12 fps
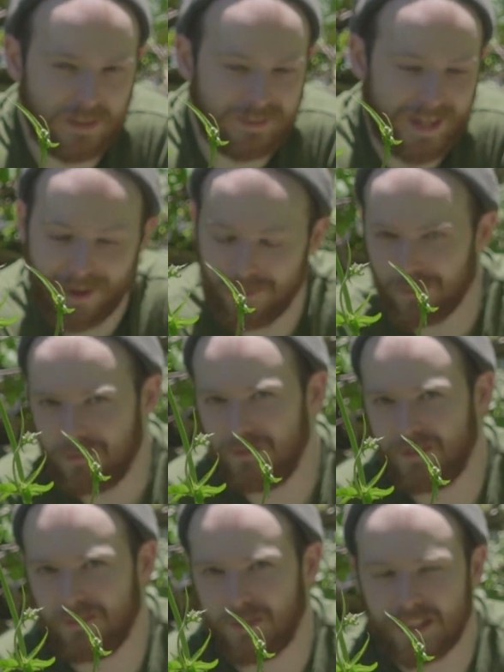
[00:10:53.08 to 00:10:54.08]
now,
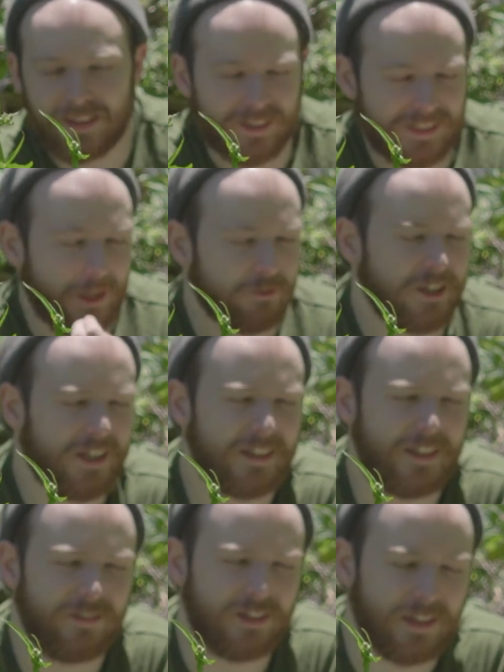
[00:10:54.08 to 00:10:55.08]
within the
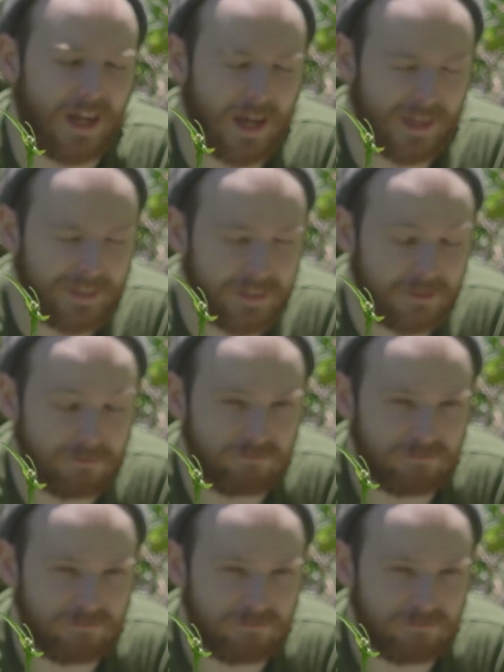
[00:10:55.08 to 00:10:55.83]
soundtrack even, I